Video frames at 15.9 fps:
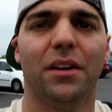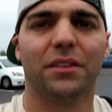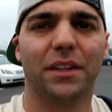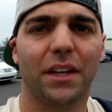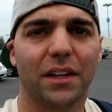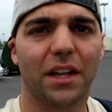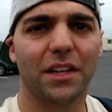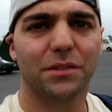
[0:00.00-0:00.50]

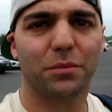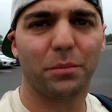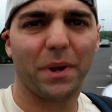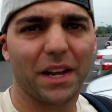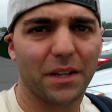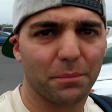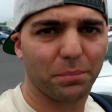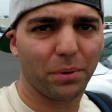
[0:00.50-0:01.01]
Okay guys, we're
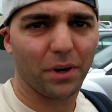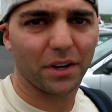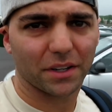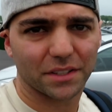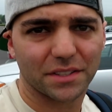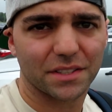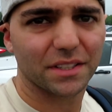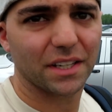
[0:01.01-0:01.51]
back at
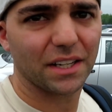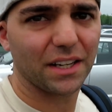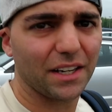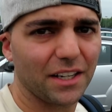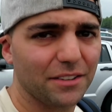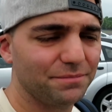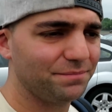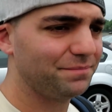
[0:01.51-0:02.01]
Parks.
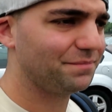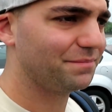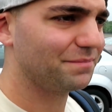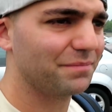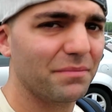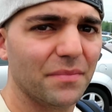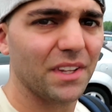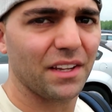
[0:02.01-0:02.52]

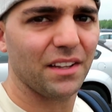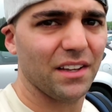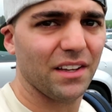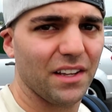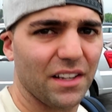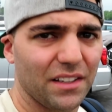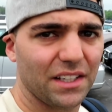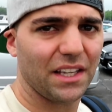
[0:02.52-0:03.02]

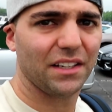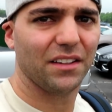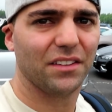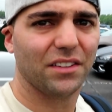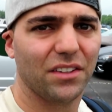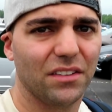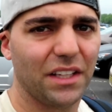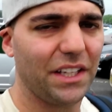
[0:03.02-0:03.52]
Getting a
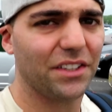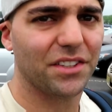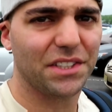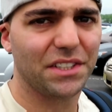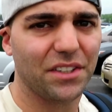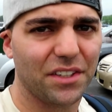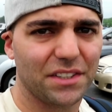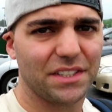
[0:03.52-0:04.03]
little later
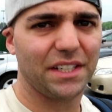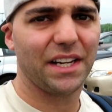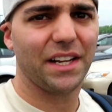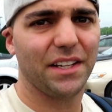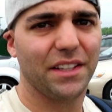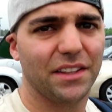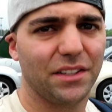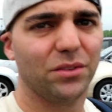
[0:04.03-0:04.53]
start
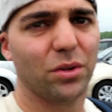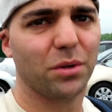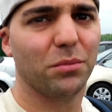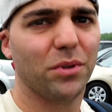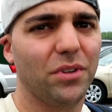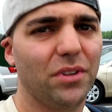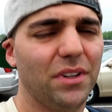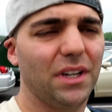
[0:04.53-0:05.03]
today than
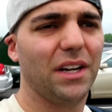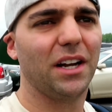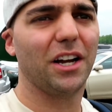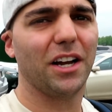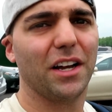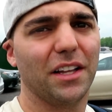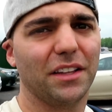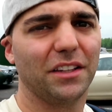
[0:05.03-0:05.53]
normal,
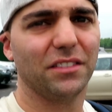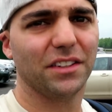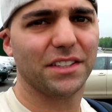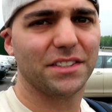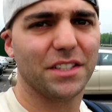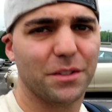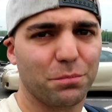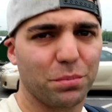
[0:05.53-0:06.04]
and the
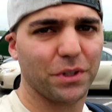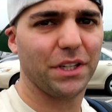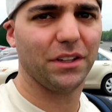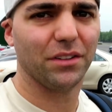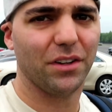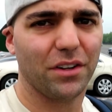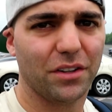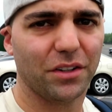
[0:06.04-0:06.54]
list is pretty
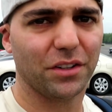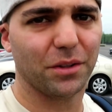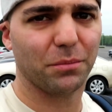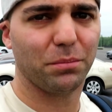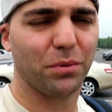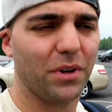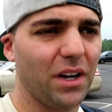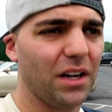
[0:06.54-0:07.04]
long on
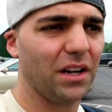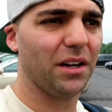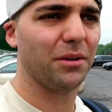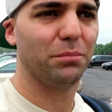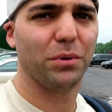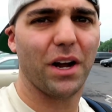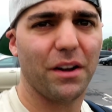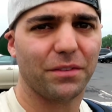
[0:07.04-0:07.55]

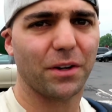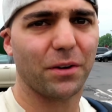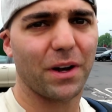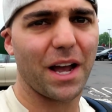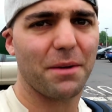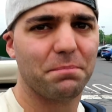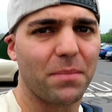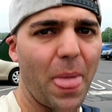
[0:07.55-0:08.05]
the Bravo
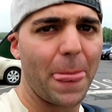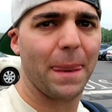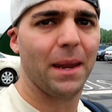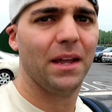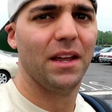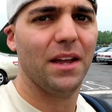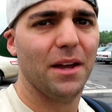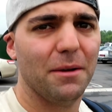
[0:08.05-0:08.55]
app.
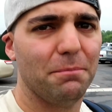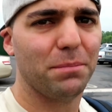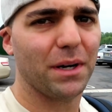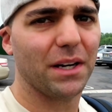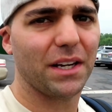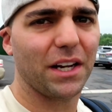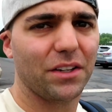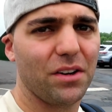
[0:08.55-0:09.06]

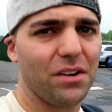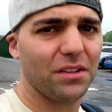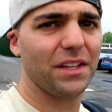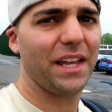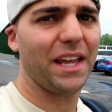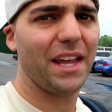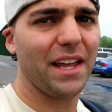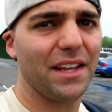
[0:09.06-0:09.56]
But I
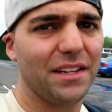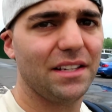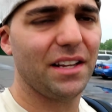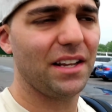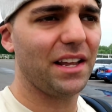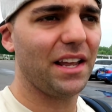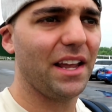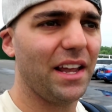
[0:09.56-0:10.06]
called ahead
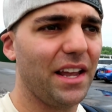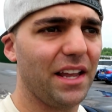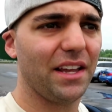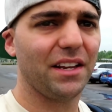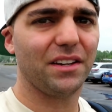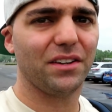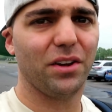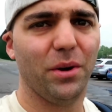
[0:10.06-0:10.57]

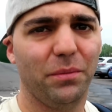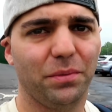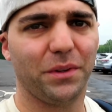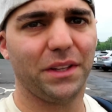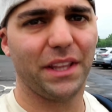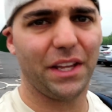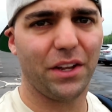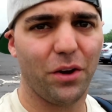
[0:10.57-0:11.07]
and
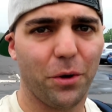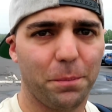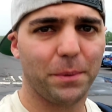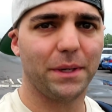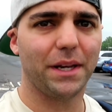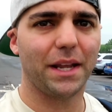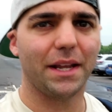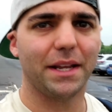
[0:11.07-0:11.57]
hopefully they
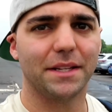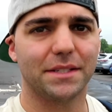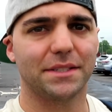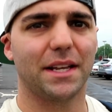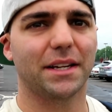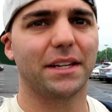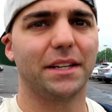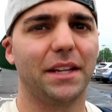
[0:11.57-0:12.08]
open a
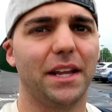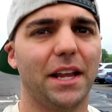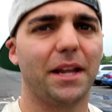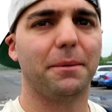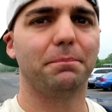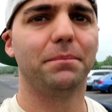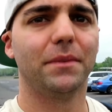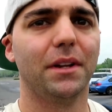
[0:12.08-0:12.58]
second
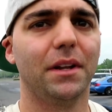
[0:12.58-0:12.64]
game.